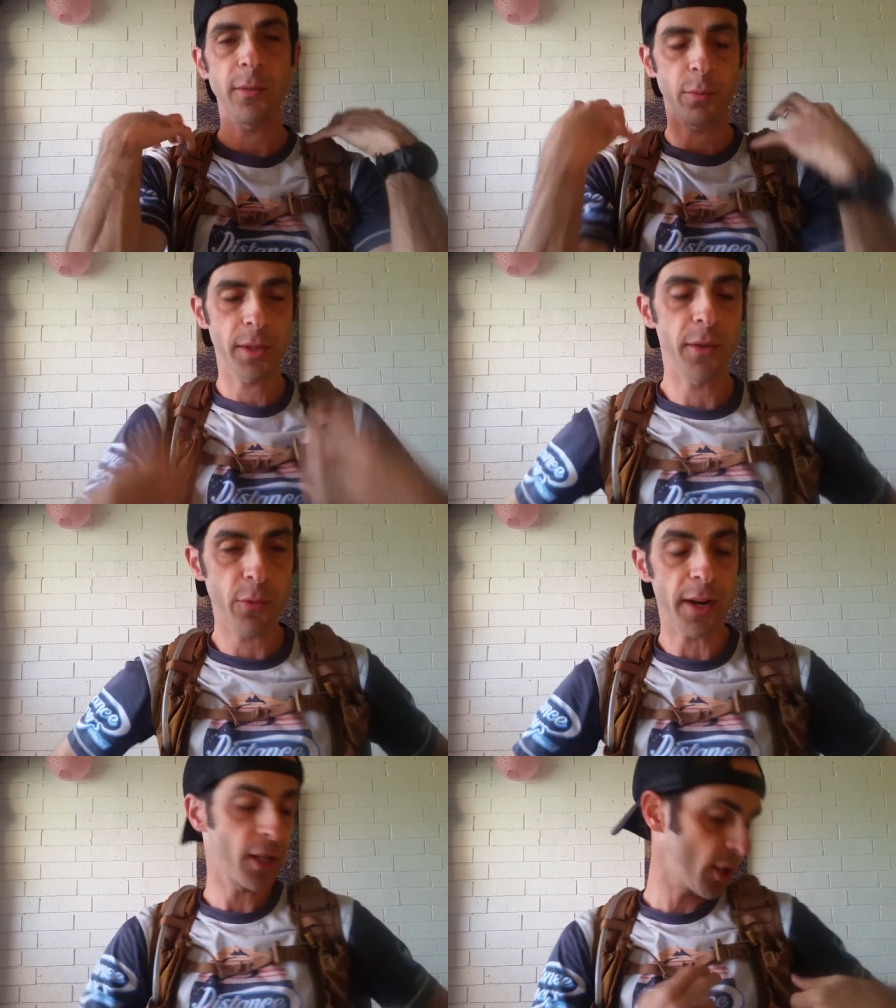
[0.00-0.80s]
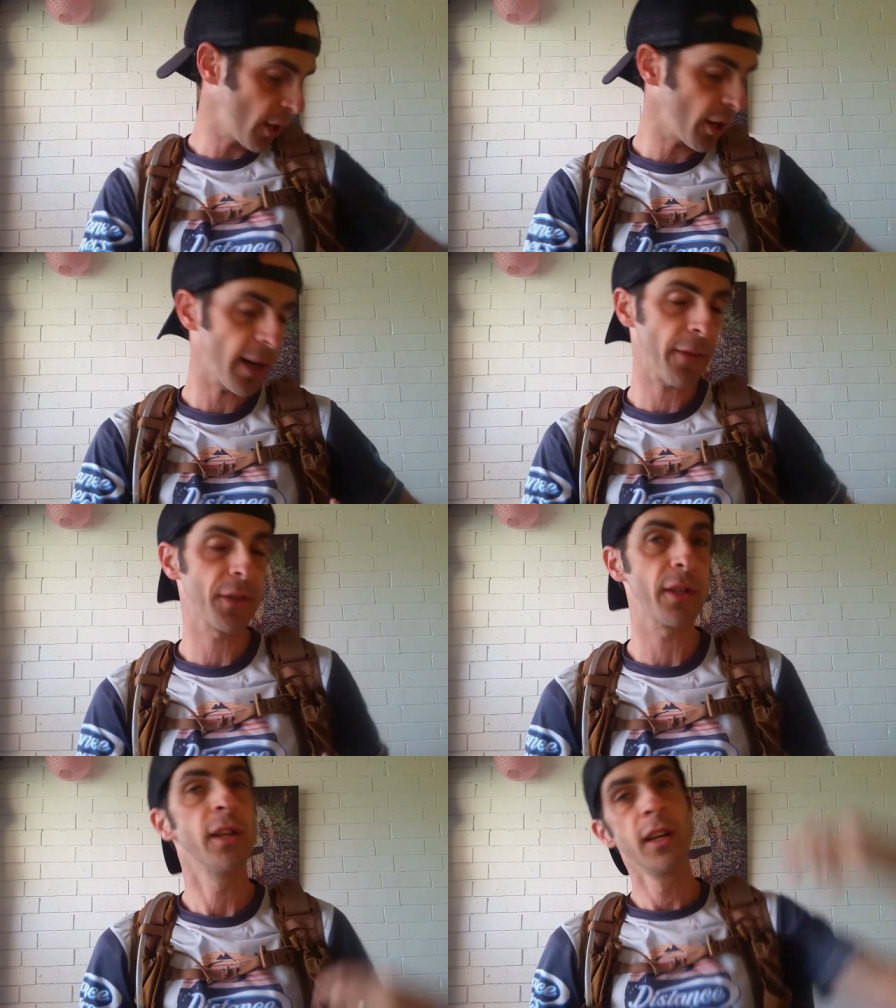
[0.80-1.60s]
reach, so you don't have
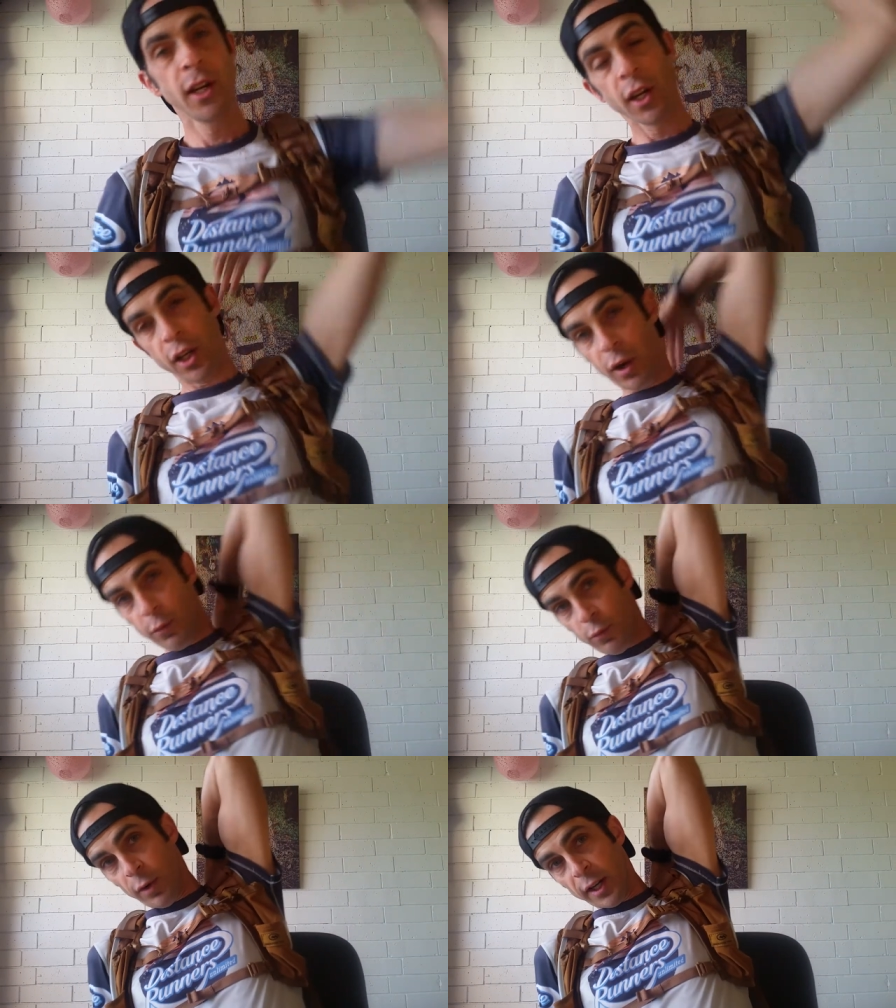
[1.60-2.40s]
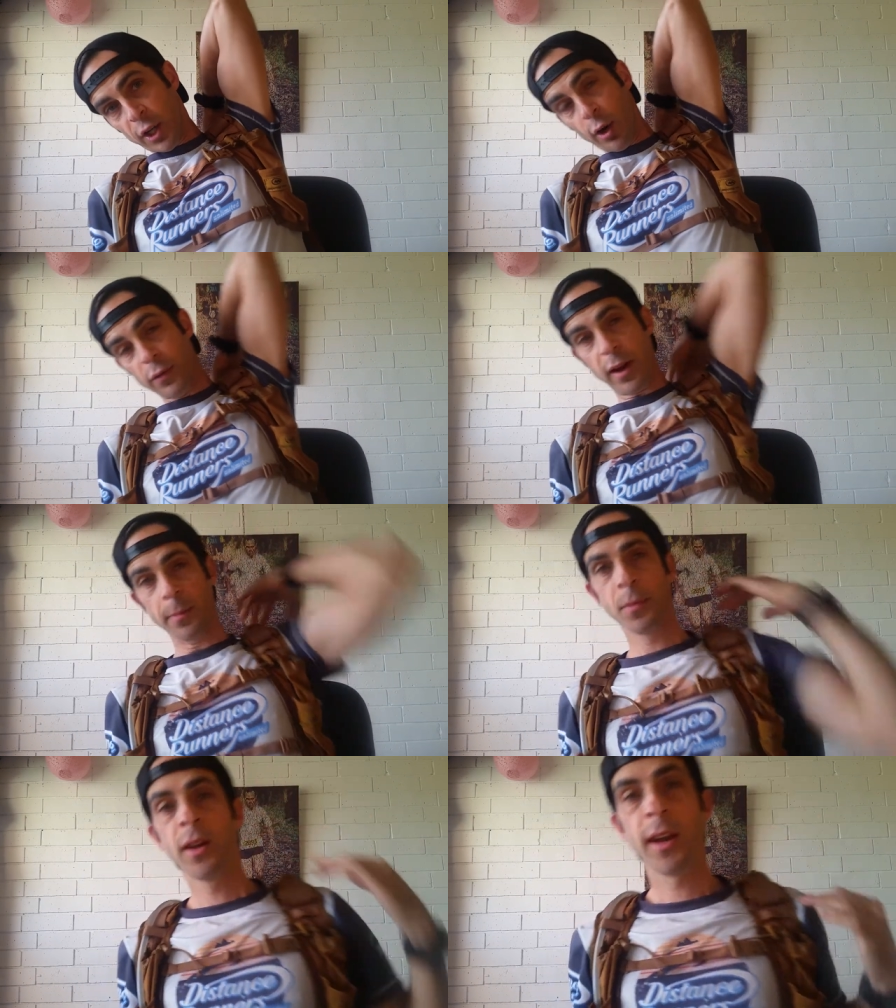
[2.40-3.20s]
to go reach over,
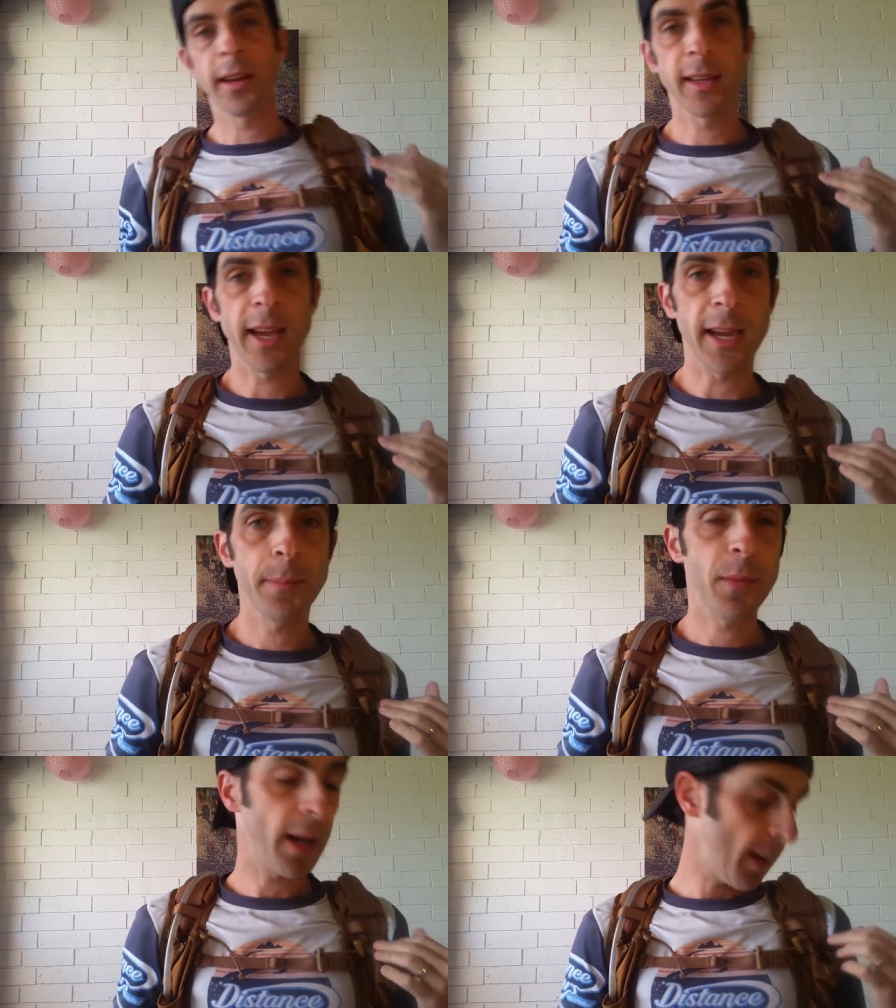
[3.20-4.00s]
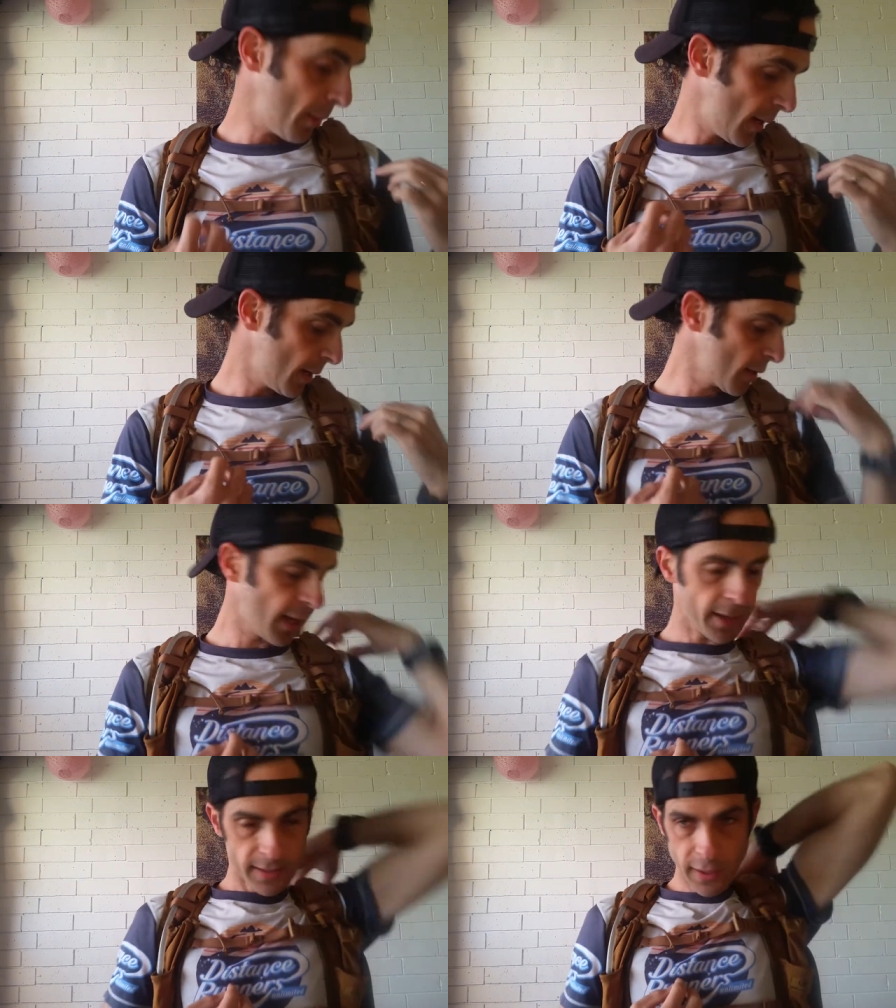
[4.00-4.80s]
okay, and
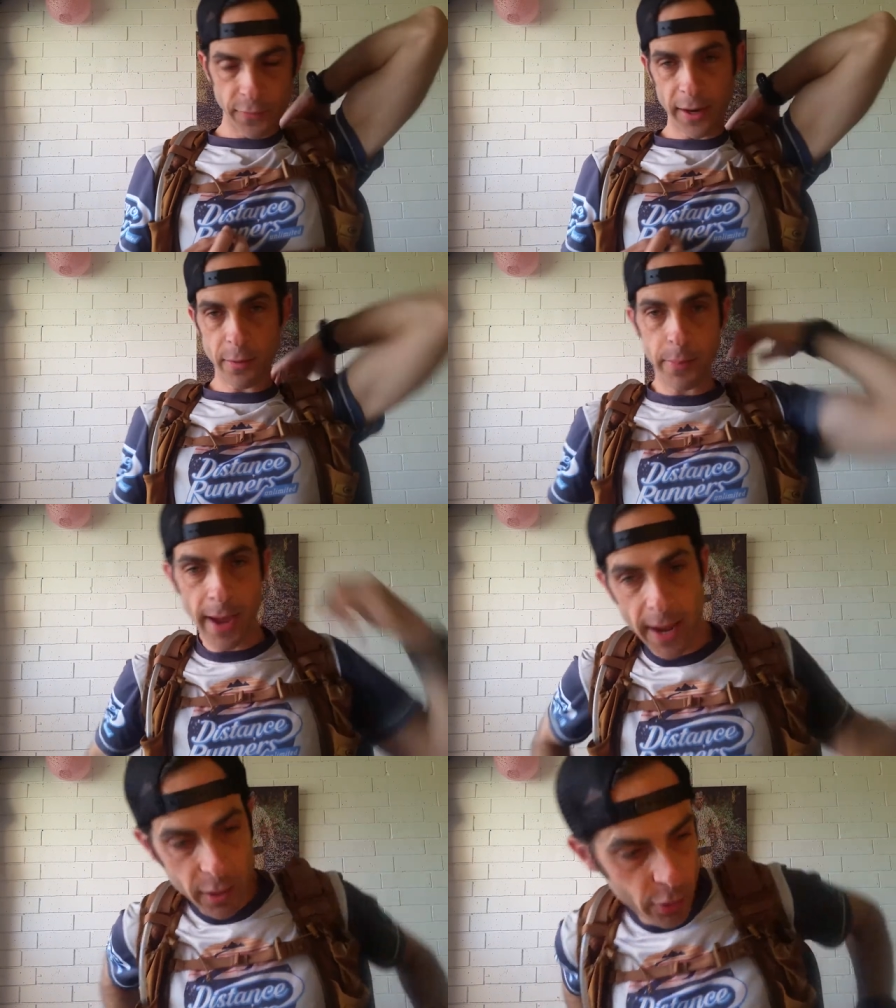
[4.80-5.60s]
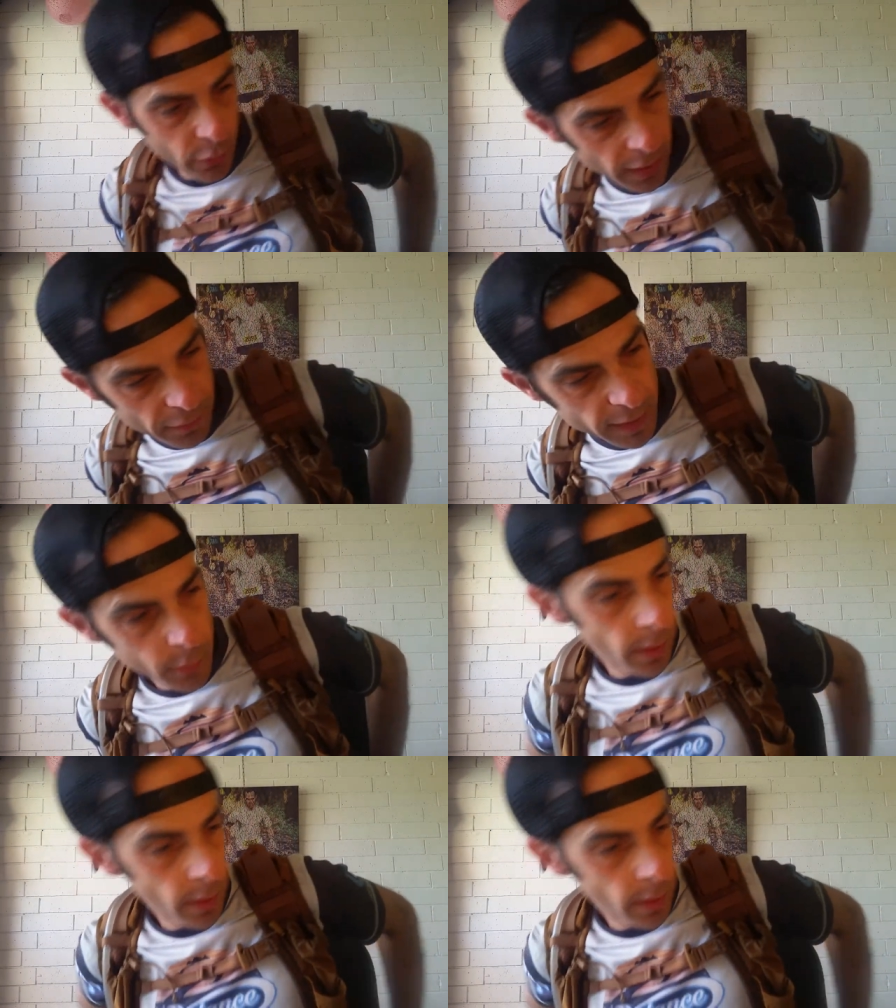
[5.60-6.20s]
get stuff out the back or around this